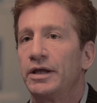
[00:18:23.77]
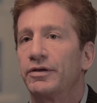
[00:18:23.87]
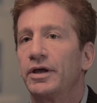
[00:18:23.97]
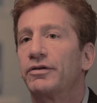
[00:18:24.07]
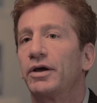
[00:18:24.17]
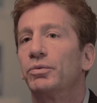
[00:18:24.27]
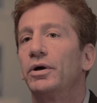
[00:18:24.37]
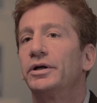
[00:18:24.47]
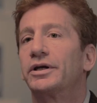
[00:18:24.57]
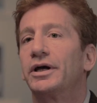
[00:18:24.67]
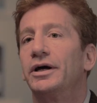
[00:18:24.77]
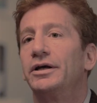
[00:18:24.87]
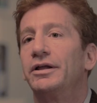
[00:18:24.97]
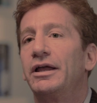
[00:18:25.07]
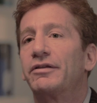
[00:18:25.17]
It's, it's ironic.
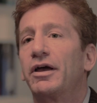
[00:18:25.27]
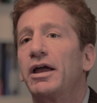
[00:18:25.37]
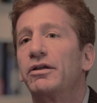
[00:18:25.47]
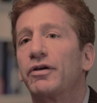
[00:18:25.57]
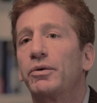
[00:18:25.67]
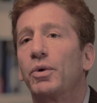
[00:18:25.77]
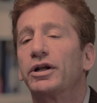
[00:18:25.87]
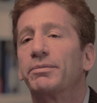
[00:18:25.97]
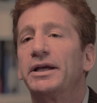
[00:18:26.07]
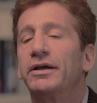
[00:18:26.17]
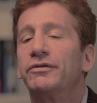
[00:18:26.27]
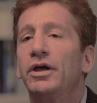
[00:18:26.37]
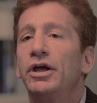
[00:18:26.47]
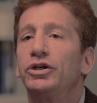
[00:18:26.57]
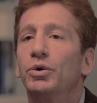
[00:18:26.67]
Uh, it's, it's ironic because
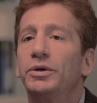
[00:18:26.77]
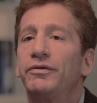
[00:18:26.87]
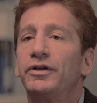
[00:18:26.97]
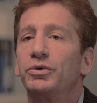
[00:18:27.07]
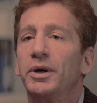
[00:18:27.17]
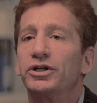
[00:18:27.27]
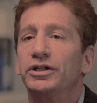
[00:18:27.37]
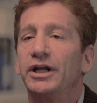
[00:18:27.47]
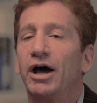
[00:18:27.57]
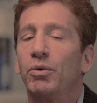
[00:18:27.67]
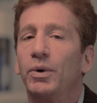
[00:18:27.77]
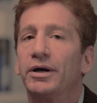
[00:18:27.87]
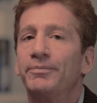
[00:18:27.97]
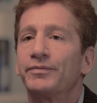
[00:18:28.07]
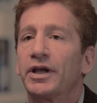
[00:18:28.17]
you're in a situation now
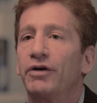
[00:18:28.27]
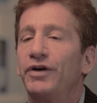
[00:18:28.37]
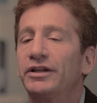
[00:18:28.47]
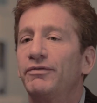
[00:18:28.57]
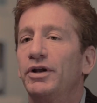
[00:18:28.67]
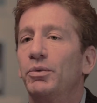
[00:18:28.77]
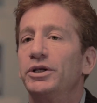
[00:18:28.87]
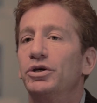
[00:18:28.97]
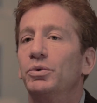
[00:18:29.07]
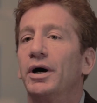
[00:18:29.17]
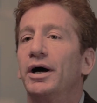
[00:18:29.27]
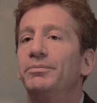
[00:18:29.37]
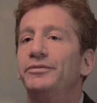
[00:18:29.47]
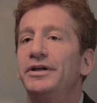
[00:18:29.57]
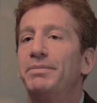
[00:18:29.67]
where effectively when you
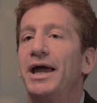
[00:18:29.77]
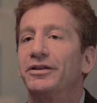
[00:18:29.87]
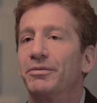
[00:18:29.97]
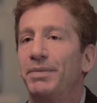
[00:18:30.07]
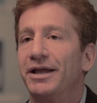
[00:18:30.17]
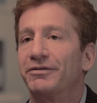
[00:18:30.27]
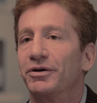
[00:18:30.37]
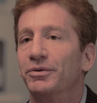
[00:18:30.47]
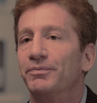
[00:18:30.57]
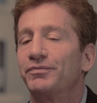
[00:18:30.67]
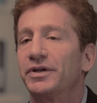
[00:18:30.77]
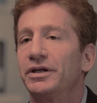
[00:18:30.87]
um, de-pegged the peso,